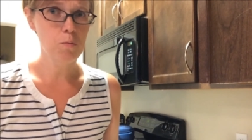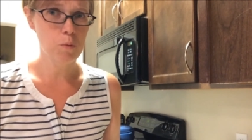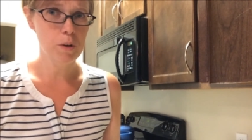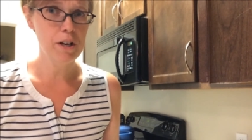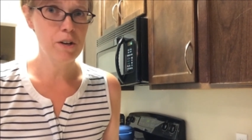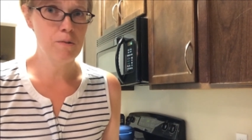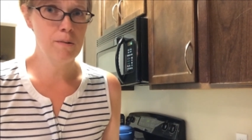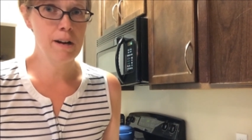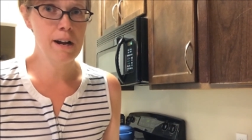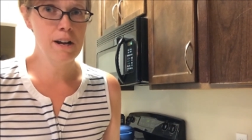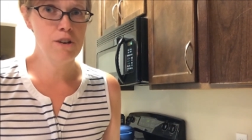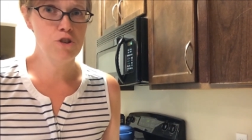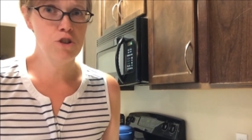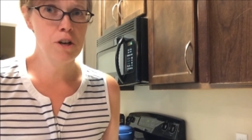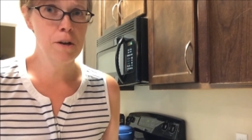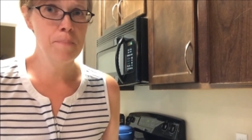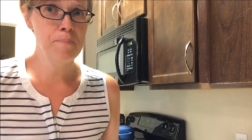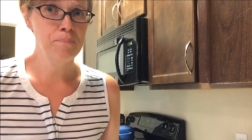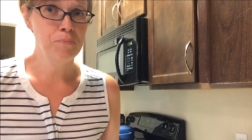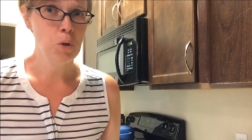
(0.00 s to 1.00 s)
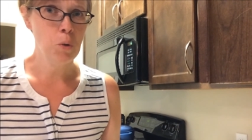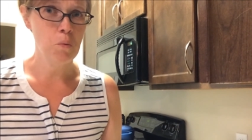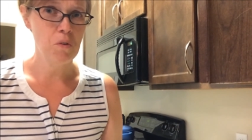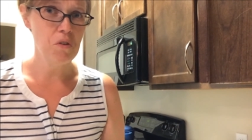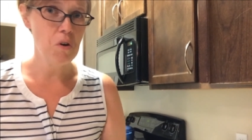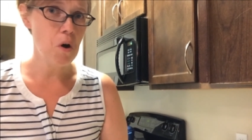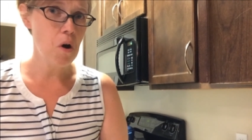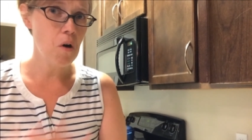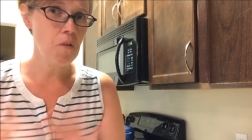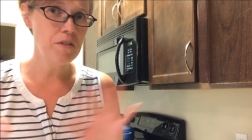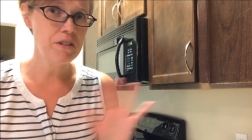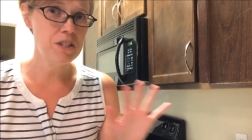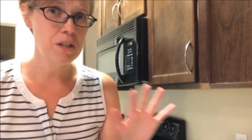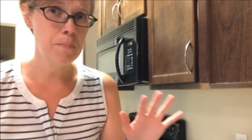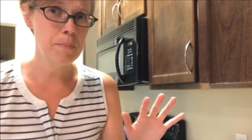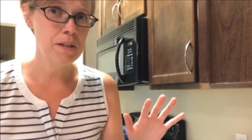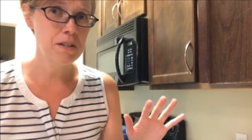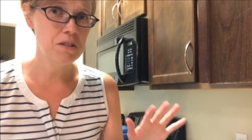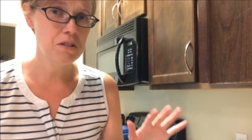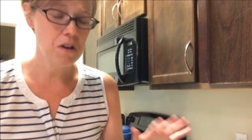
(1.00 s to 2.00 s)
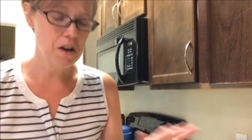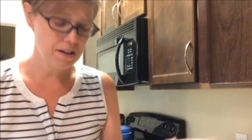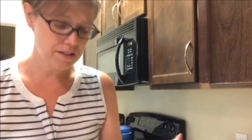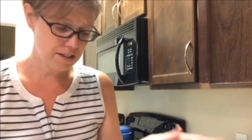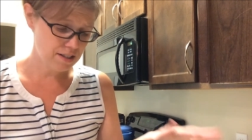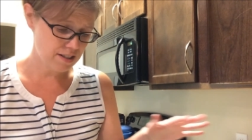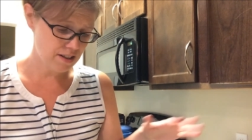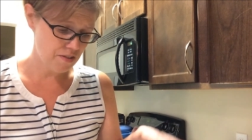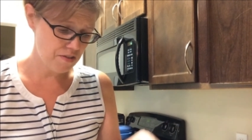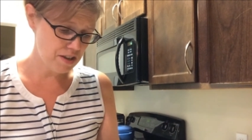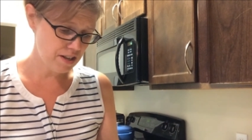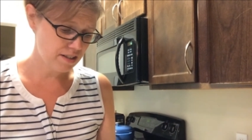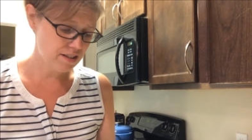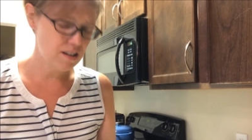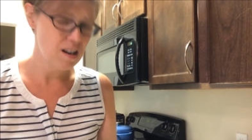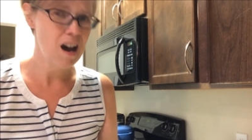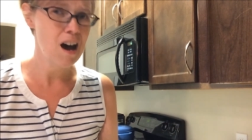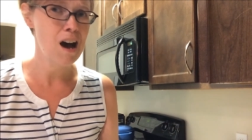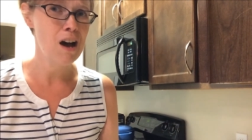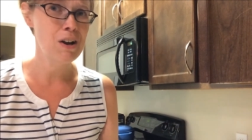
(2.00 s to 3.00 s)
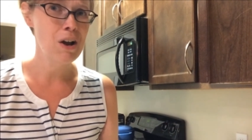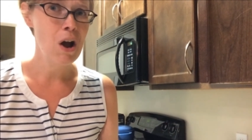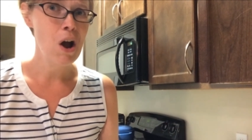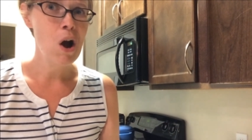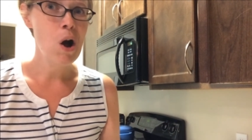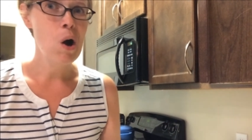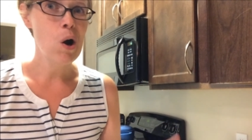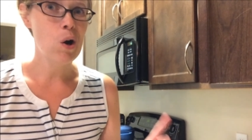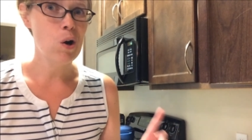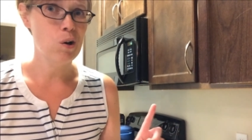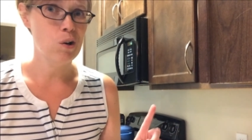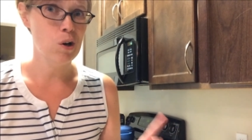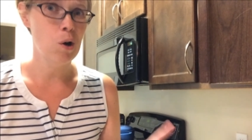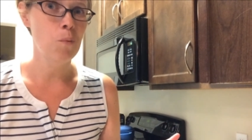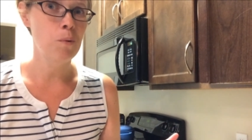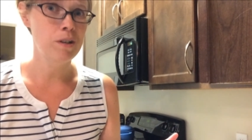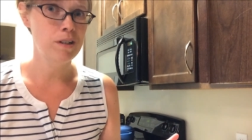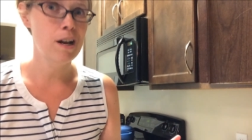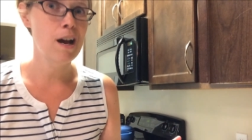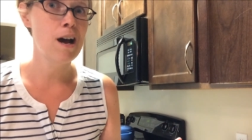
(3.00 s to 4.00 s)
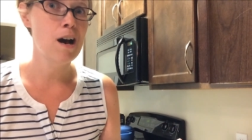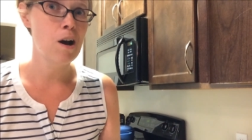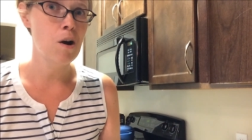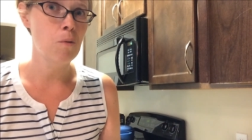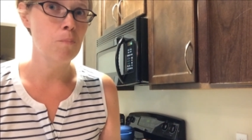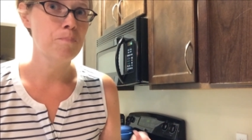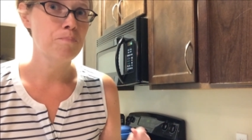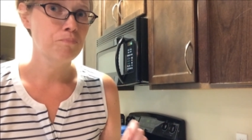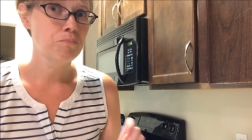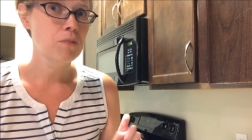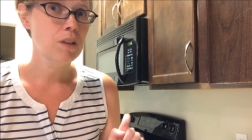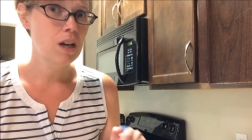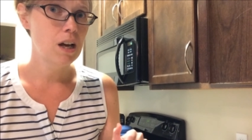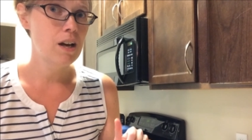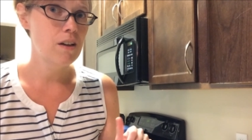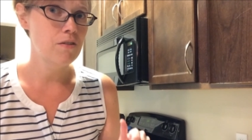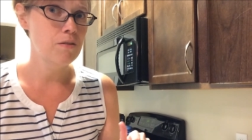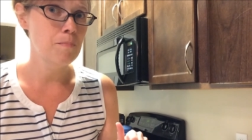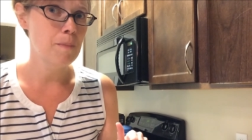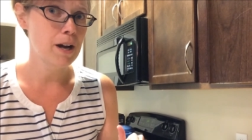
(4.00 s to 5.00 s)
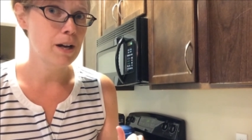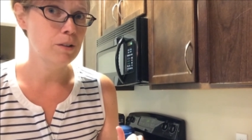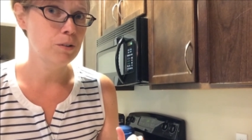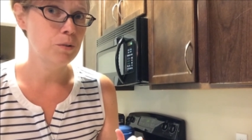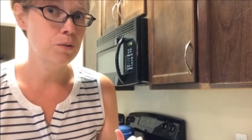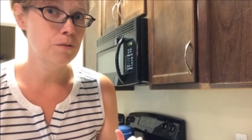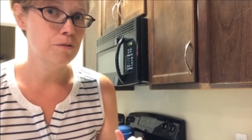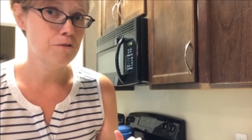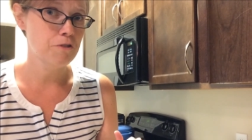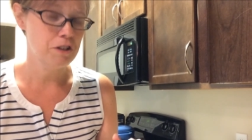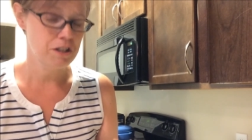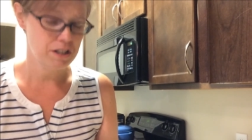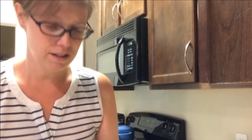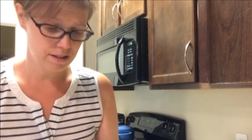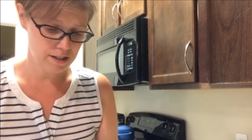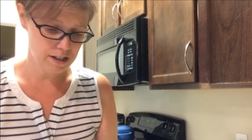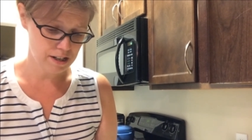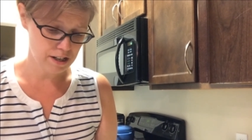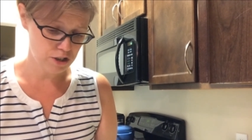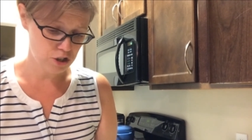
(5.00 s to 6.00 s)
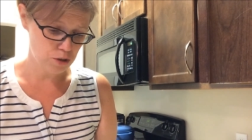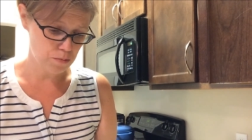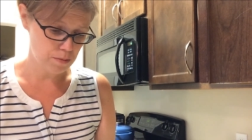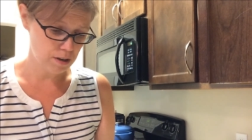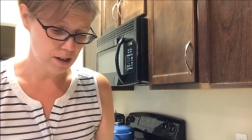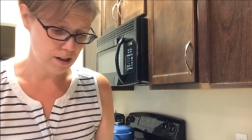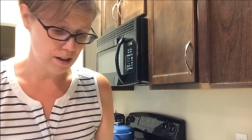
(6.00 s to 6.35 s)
recreation with all the dipping sauces and this naan are going down in my gluten-free Disney kitchen